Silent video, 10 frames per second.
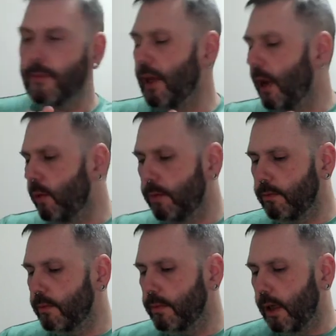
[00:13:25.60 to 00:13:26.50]
I
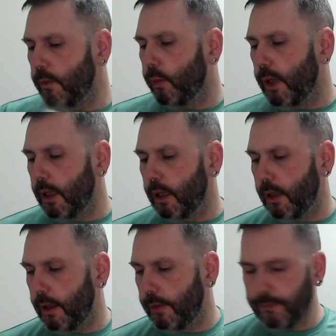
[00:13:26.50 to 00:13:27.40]
will
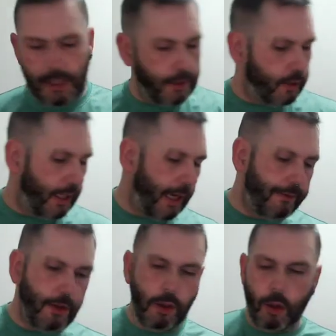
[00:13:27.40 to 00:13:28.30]
actually have
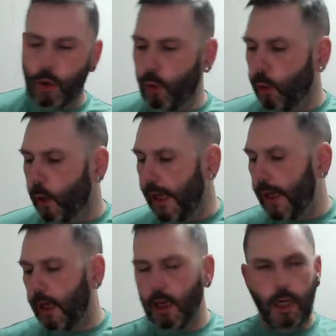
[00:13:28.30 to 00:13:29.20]
a quick
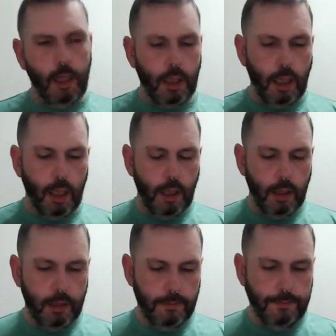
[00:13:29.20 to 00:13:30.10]
look
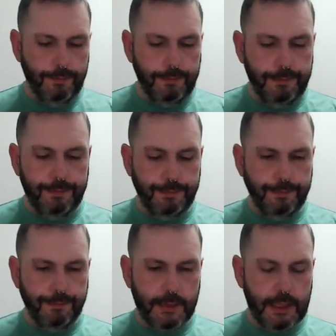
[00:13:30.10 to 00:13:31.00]

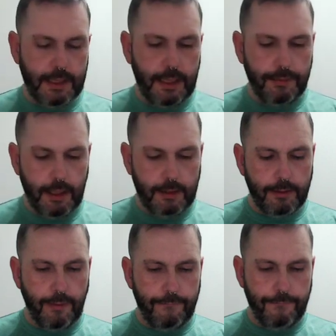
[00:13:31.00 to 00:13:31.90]
to see if I
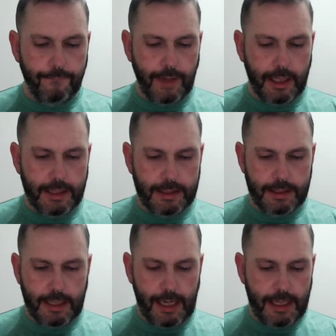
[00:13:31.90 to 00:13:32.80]
can
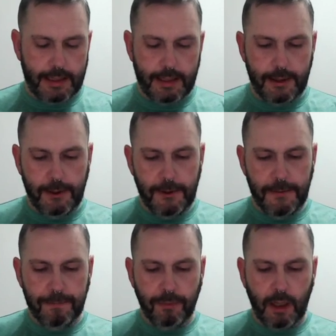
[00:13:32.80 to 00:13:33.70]
find it,
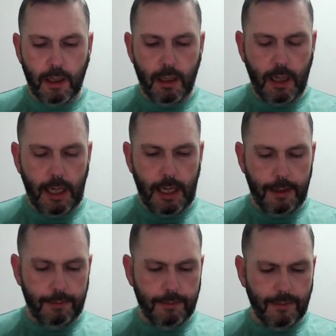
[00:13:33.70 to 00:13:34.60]

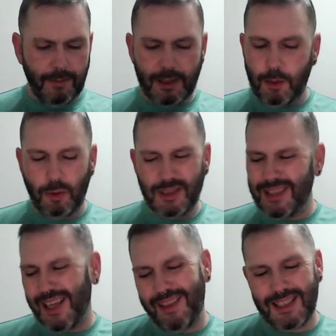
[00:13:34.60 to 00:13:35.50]
as I want to
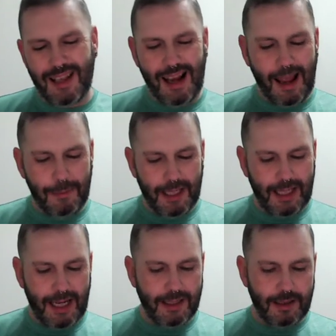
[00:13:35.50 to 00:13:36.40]
say there's lemon in
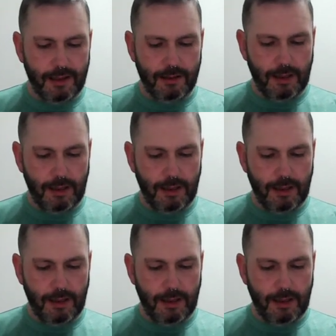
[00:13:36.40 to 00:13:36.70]
it,